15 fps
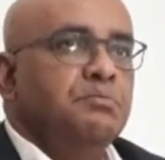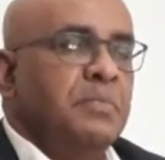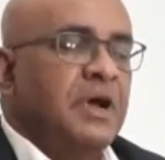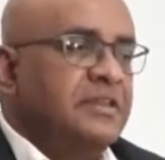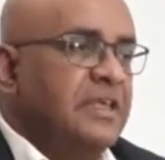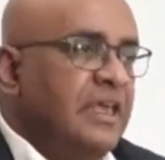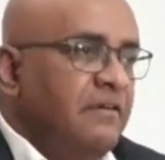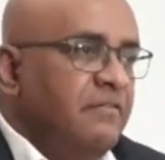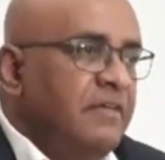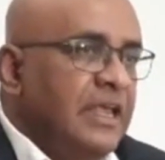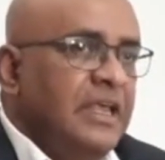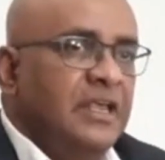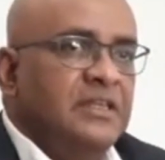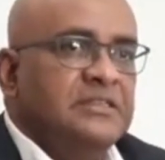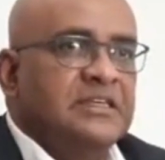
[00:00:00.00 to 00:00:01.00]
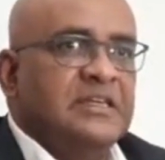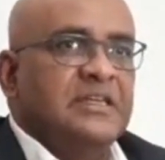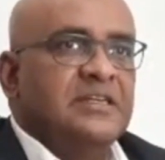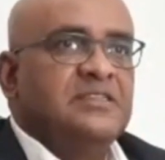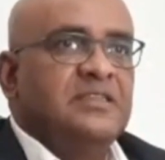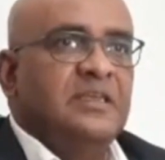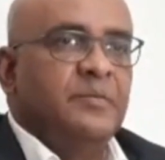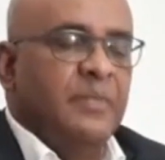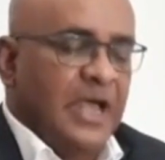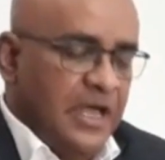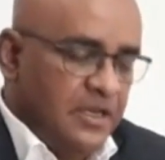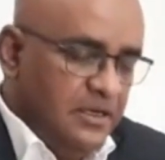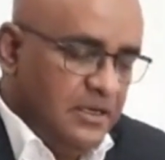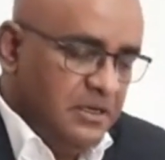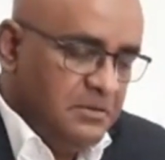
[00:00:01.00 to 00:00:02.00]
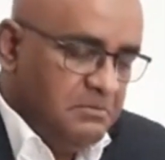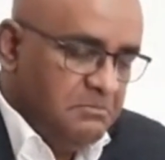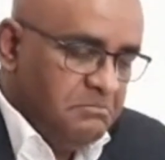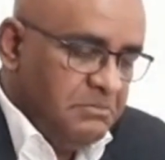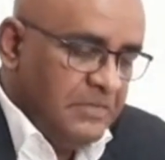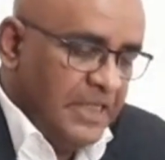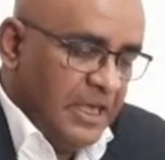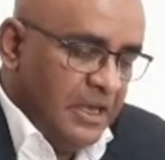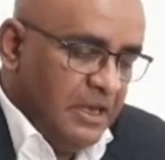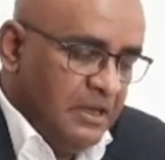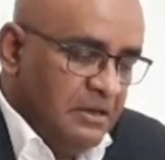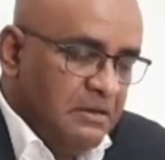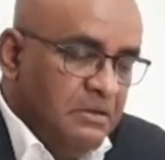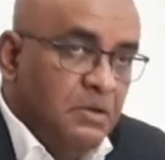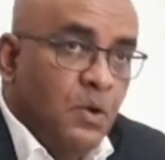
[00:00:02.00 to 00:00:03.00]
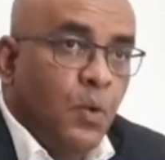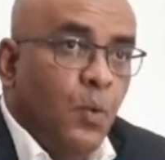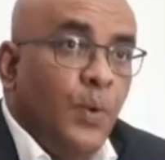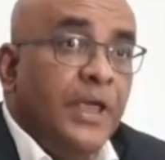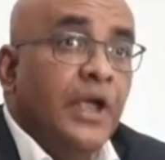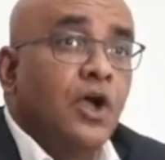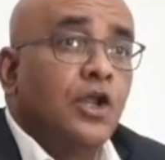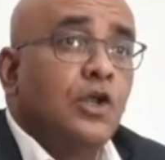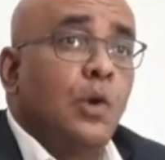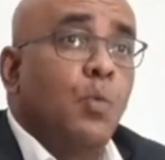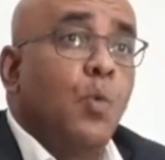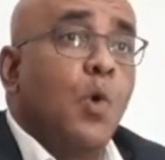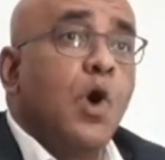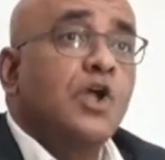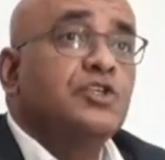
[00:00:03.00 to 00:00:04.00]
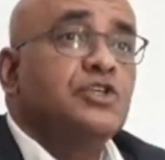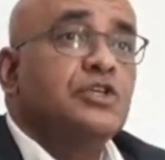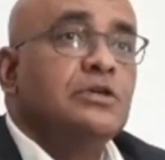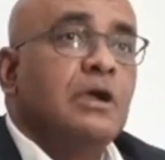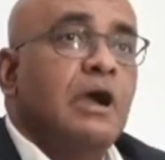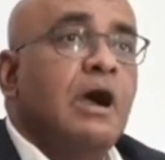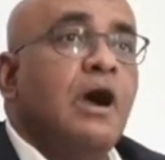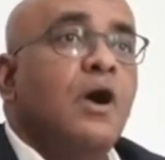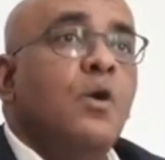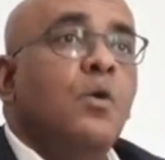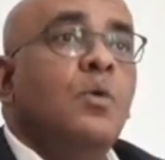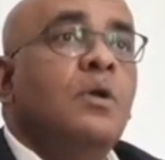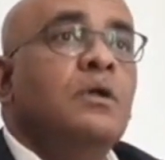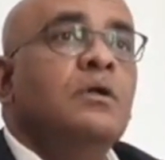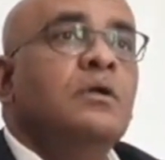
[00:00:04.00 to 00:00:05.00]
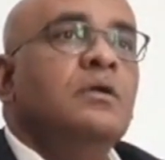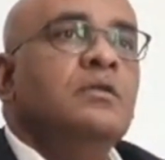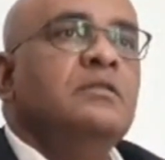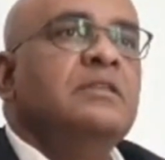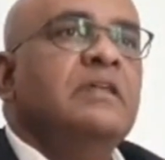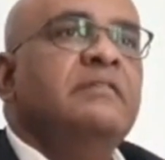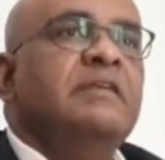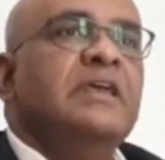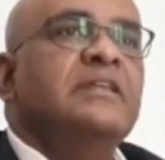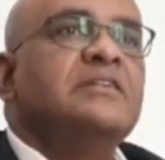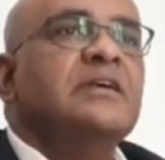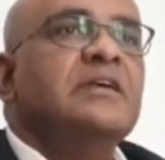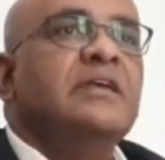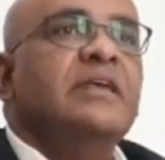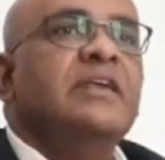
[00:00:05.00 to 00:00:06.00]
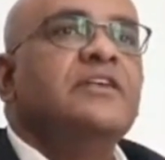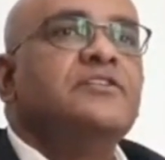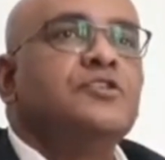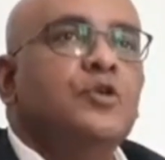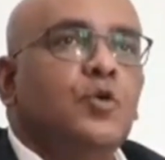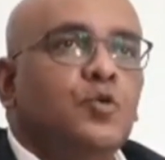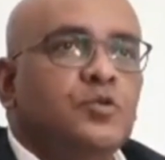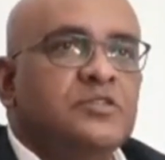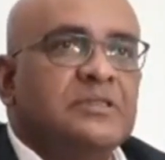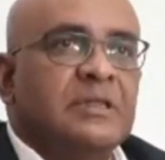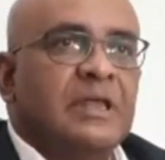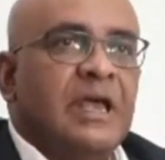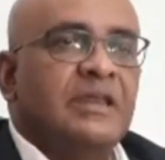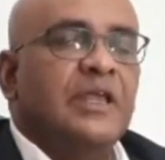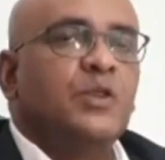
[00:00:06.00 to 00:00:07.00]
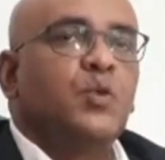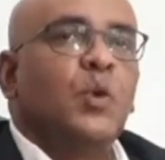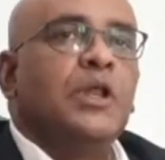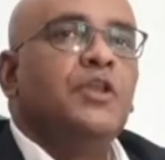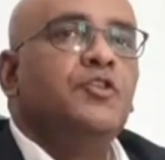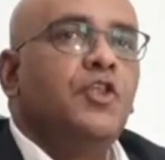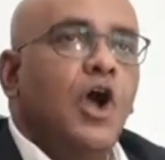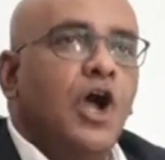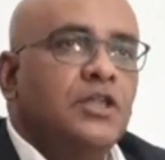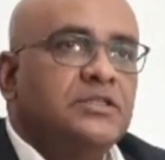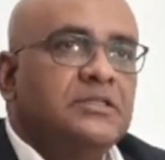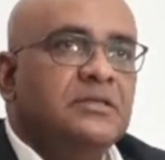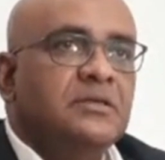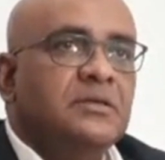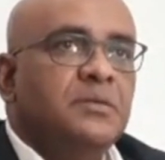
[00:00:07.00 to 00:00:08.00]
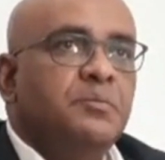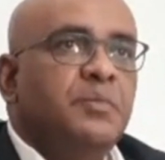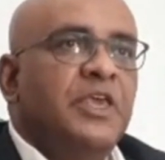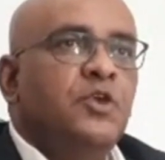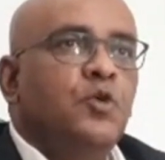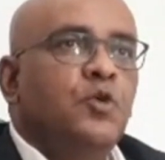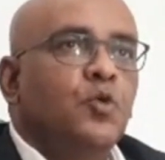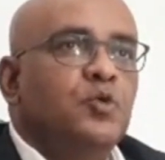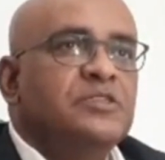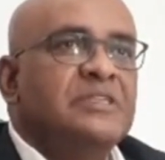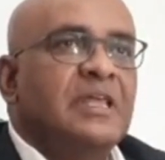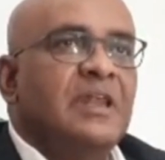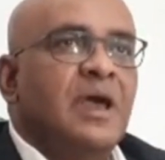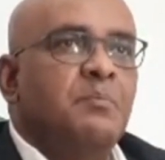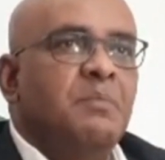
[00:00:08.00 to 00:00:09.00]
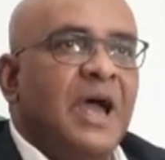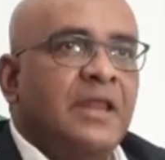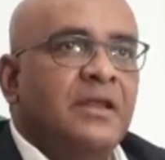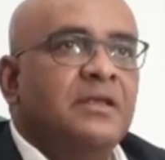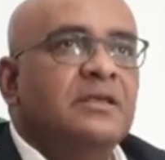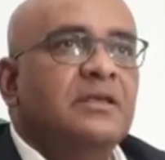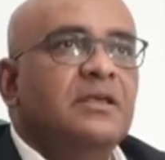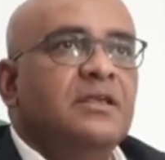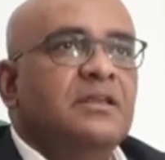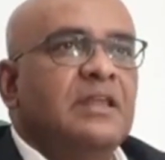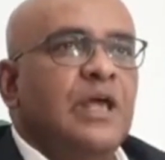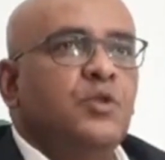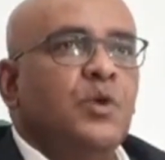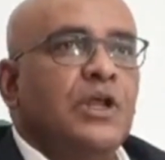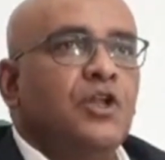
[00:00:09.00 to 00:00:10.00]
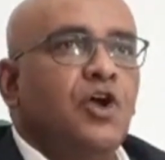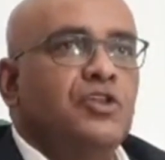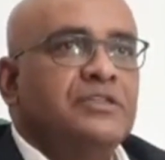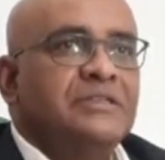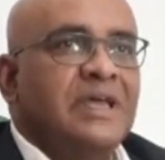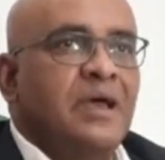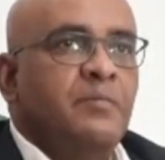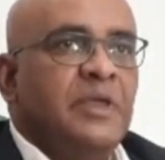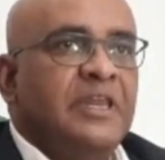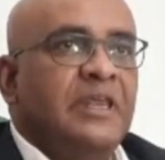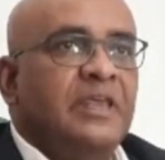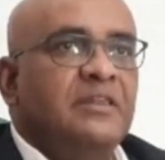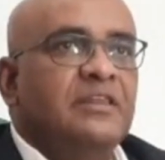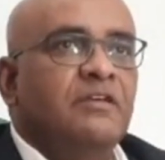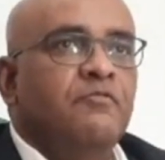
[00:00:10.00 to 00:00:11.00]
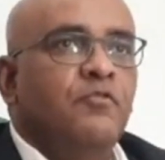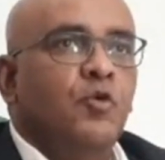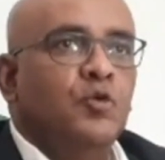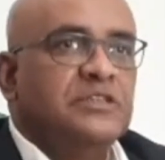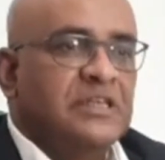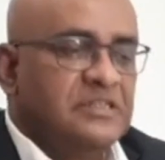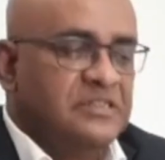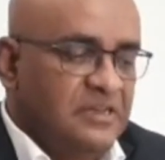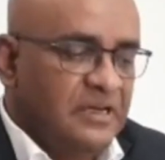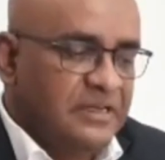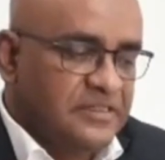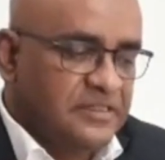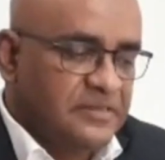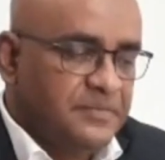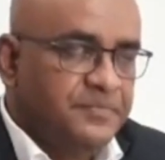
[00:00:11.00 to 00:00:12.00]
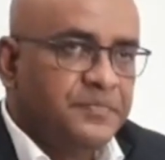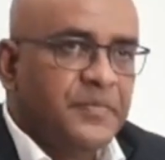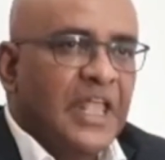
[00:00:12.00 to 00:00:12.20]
But caving into this demand, we're going to watch how the data is used, and it will not be used in a manner that will contaminate the voters list.